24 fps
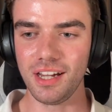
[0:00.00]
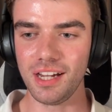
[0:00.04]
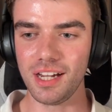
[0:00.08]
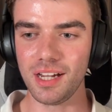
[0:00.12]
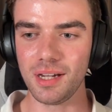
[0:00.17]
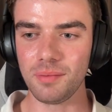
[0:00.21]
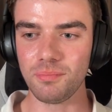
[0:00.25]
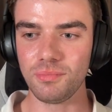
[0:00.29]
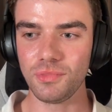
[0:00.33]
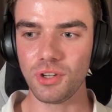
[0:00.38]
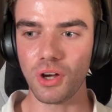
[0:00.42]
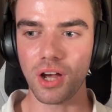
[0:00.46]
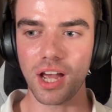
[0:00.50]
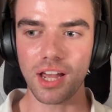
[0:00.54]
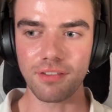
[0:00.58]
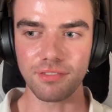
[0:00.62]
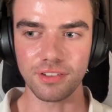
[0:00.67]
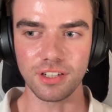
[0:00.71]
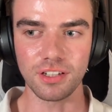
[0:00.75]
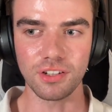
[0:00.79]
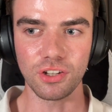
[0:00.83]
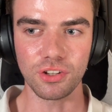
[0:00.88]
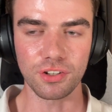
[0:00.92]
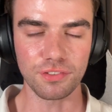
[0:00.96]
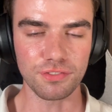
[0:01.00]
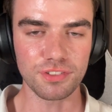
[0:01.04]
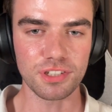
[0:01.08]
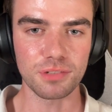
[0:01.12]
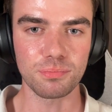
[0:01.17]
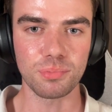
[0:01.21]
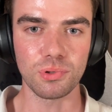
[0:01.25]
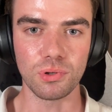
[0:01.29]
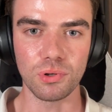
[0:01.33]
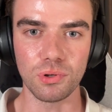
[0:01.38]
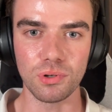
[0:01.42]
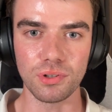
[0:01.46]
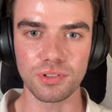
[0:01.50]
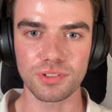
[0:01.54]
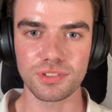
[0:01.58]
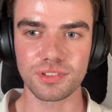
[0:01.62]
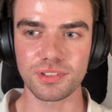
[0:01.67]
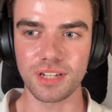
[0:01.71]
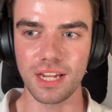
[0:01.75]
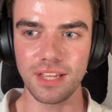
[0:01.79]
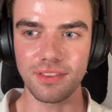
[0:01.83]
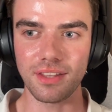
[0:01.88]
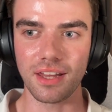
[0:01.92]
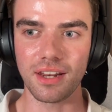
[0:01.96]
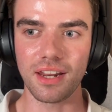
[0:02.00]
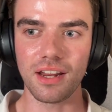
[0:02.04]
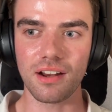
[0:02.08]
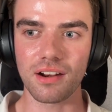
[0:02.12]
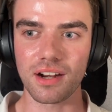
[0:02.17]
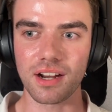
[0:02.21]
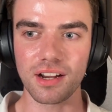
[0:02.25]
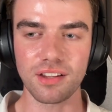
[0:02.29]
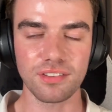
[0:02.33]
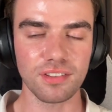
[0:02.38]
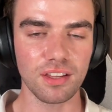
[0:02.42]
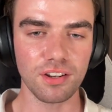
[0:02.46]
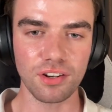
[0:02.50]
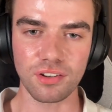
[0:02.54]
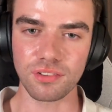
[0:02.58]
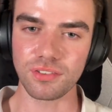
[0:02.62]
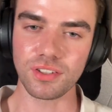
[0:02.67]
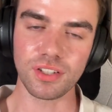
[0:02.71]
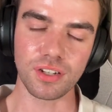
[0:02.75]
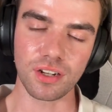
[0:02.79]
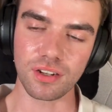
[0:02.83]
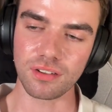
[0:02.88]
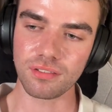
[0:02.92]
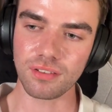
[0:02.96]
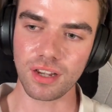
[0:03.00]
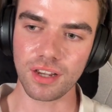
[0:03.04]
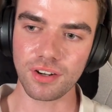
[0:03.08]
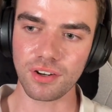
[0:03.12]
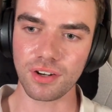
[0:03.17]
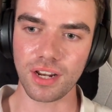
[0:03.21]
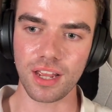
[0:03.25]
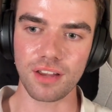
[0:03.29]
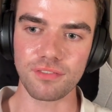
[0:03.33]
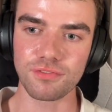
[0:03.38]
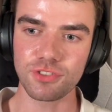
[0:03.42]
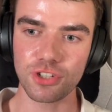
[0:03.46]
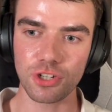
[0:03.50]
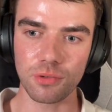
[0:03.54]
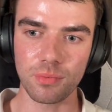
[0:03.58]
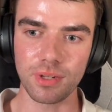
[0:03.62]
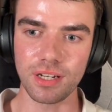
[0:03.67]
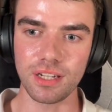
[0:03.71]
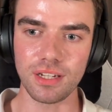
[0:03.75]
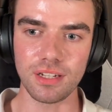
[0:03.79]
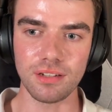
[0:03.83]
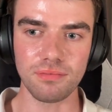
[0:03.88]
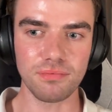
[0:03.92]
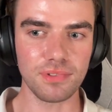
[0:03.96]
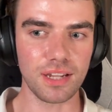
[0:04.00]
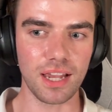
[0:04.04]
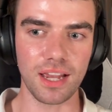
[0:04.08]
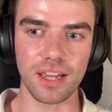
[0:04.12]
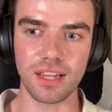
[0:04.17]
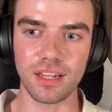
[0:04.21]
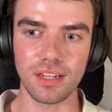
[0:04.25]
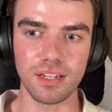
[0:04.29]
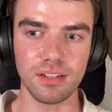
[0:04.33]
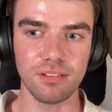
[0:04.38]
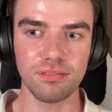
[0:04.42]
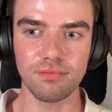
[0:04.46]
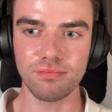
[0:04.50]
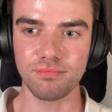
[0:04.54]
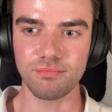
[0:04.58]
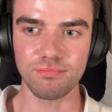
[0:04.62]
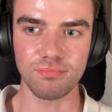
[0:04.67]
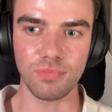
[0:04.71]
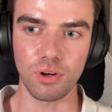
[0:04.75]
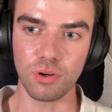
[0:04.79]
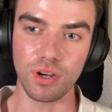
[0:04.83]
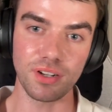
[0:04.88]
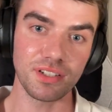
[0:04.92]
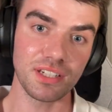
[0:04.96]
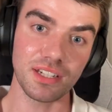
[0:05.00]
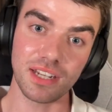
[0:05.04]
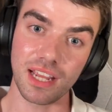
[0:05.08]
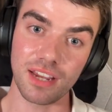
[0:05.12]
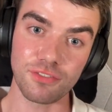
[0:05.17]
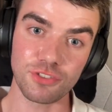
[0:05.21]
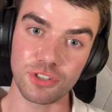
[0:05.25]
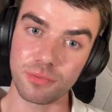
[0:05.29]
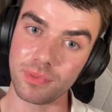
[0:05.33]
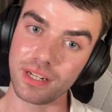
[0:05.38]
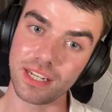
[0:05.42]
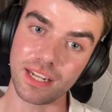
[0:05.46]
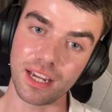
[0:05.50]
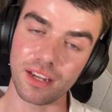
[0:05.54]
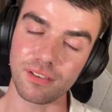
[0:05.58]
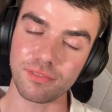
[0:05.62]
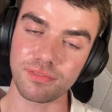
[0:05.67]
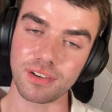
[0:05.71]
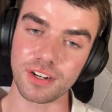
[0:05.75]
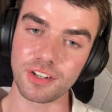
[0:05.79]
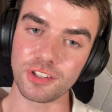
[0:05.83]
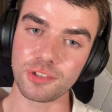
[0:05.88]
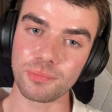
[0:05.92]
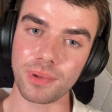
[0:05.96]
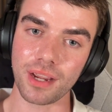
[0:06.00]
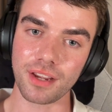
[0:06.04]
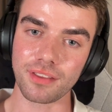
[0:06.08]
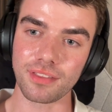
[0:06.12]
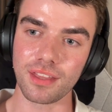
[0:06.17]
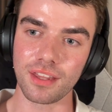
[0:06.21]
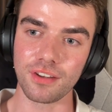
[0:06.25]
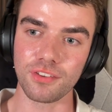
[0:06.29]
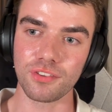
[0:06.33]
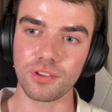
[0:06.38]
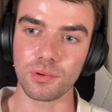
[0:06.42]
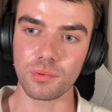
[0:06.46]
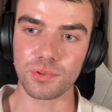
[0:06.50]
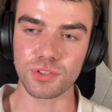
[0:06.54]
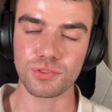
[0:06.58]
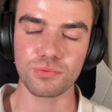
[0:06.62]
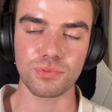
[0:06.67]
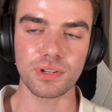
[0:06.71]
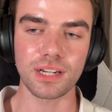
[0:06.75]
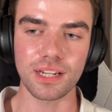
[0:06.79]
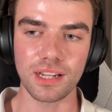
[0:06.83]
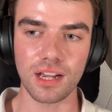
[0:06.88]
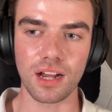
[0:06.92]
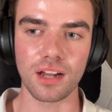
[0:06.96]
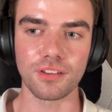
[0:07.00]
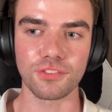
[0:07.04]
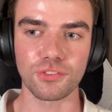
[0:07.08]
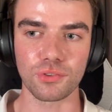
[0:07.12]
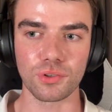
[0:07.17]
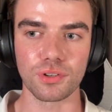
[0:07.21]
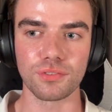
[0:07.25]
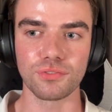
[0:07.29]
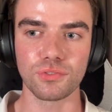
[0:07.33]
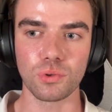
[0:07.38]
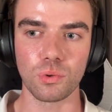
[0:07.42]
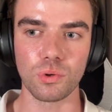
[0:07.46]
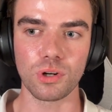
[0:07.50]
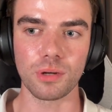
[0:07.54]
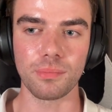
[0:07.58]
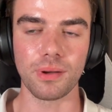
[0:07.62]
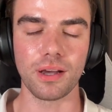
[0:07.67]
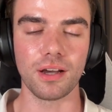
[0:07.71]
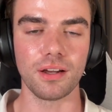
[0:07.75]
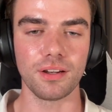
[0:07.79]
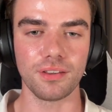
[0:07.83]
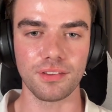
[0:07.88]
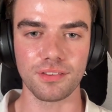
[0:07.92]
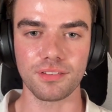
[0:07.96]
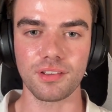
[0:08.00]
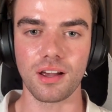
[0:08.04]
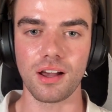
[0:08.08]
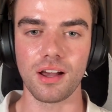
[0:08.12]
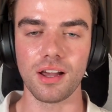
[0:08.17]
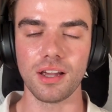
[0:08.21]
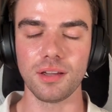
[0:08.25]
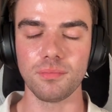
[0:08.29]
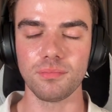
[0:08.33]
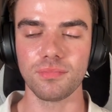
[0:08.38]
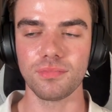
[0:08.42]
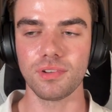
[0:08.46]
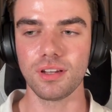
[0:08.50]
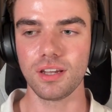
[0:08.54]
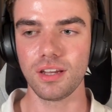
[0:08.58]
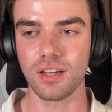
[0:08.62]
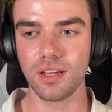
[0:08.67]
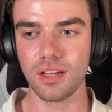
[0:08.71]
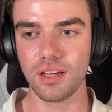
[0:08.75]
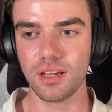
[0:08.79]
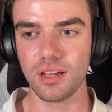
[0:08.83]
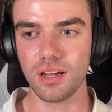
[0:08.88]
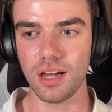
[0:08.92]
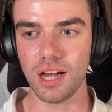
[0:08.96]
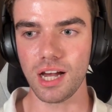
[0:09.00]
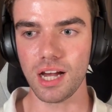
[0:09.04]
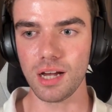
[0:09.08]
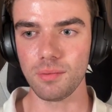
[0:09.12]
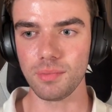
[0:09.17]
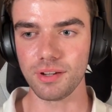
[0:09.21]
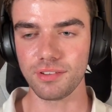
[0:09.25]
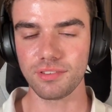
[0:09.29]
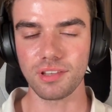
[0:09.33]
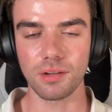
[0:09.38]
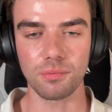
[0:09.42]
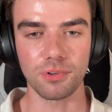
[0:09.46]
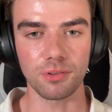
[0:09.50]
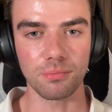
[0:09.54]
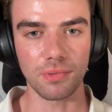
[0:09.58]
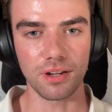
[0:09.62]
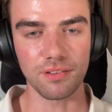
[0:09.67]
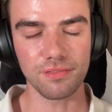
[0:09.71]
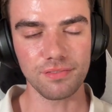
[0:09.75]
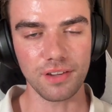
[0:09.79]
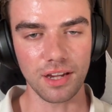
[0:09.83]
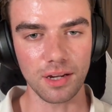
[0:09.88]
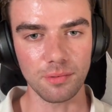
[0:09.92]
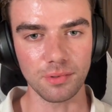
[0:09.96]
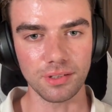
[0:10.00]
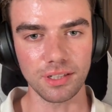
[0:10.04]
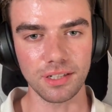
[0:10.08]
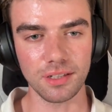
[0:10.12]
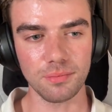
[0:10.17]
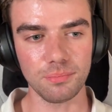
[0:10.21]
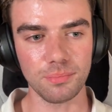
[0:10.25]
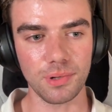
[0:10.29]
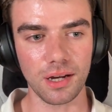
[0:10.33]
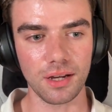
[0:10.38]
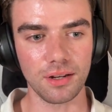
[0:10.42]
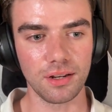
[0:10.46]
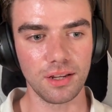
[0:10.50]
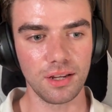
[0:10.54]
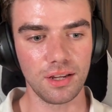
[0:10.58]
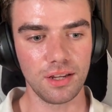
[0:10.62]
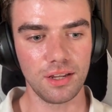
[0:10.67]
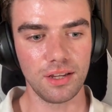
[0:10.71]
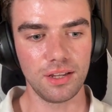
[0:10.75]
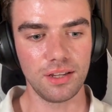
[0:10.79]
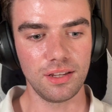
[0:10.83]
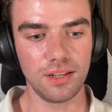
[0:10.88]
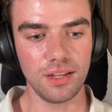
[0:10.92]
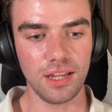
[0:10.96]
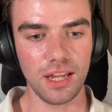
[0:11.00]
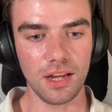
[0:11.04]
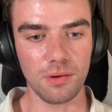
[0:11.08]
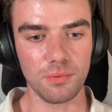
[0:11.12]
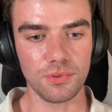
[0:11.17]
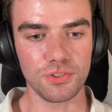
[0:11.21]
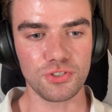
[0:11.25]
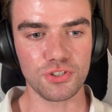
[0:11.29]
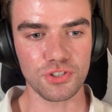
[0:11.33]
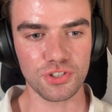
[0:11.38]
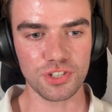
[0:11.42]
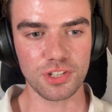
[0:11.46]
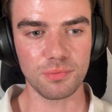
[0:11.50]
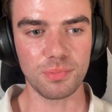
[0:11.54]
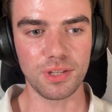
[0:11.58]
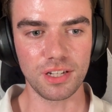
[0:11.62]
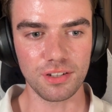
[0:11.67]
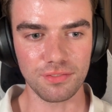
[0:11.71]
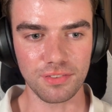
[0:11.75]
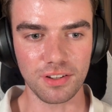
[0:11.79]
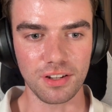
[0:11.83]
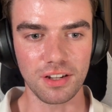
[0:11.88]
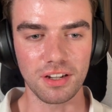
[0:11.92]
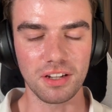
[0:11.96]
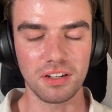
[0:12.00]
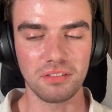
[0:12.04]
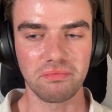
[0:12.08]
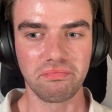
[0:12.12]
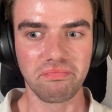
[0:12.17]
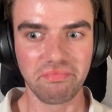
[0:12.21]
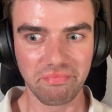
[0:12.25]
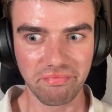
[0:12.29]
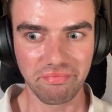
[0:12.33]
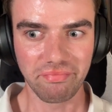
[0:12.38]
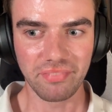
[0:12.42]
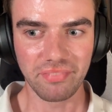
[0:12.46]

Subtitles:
not having a lot of support in that area, because I don't have too many gay, or I didn't have too many gay friends back then. So it was really hard to sort of talk about at the time, except with my family. But it was just a bit of a